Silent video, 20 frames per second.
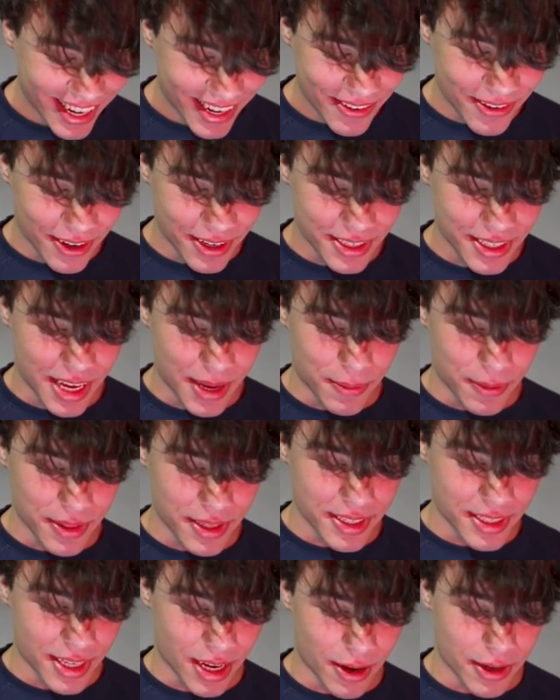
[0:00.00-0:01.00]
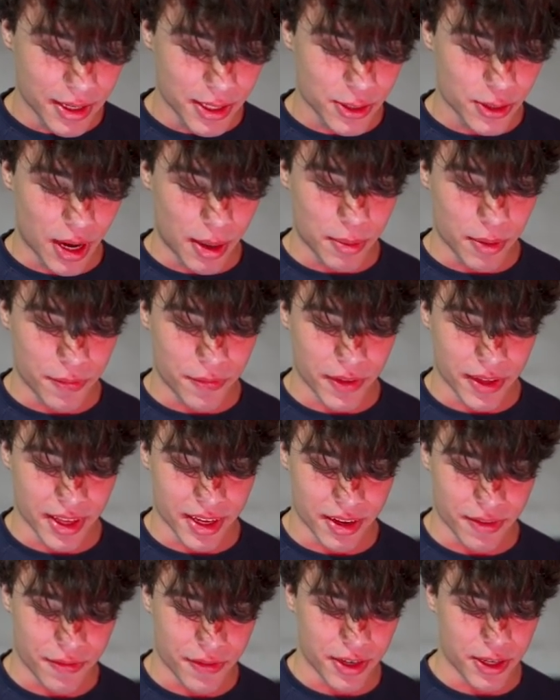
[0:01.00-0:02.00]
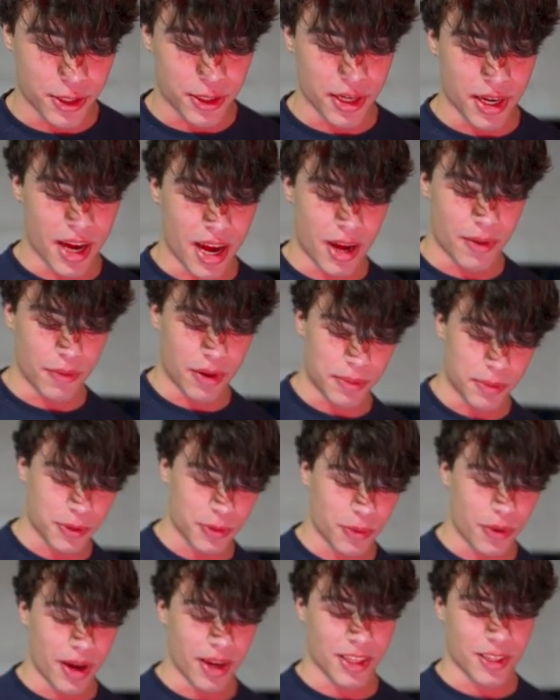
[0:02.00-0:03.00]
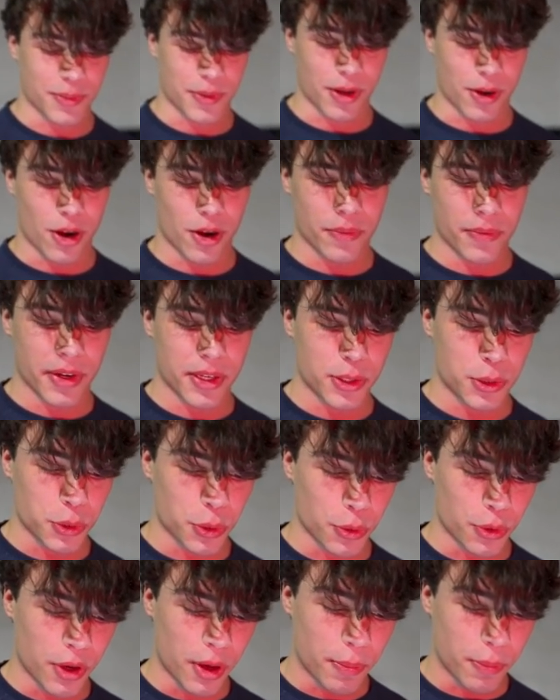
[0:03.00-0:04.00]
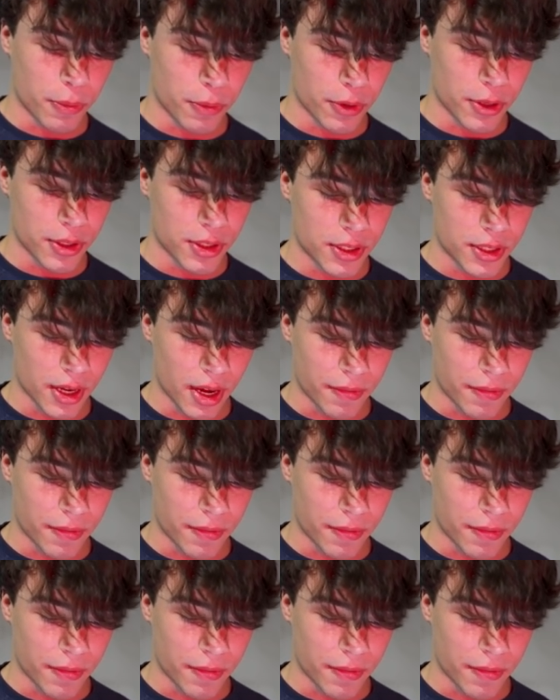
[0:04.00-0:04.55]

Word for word: For example, That's this is how I describe today? the feeling of finishing high rep squats. My heart rate soared upwards.